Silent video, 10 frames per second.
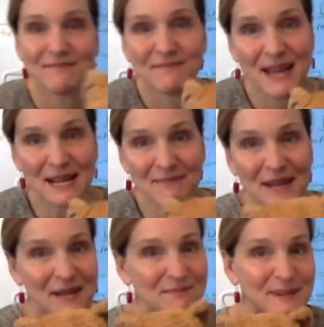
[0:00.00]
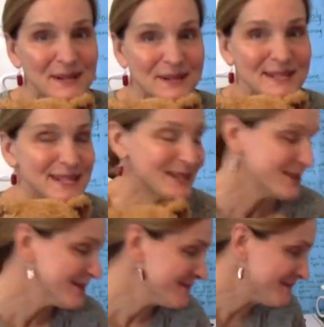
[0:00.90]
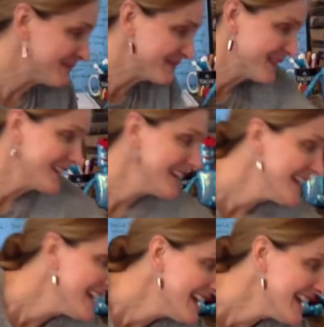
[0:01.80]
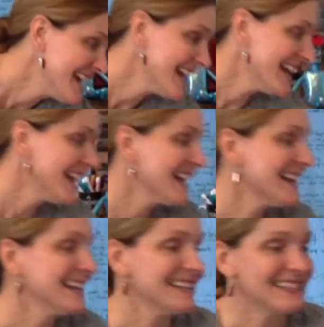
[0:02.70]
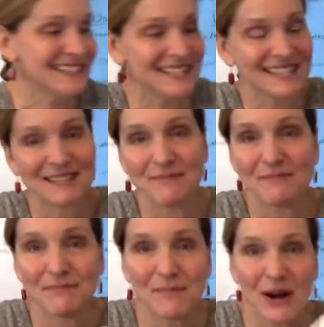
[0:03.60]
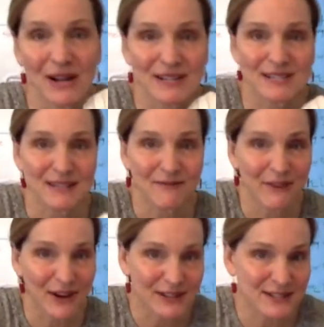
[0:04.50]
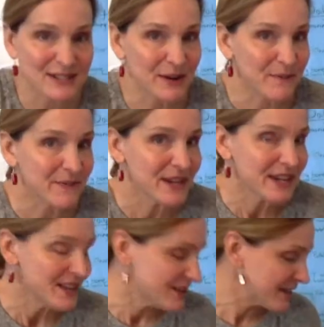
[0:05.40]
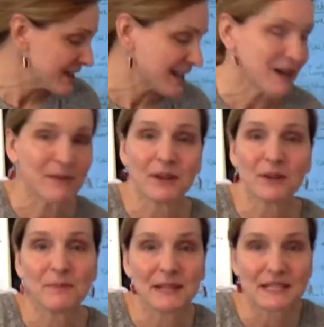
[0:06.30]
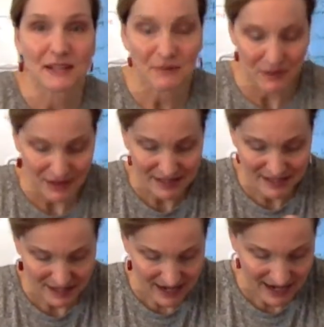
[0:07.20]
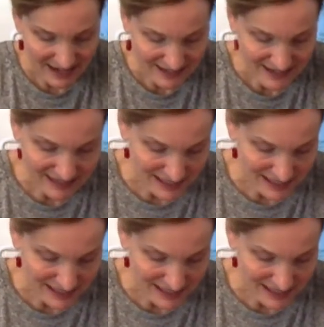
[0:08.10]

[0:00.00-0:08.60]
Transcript: Backpack Bear's here. And Mox the fox. So they're going to come on our picnic with us. And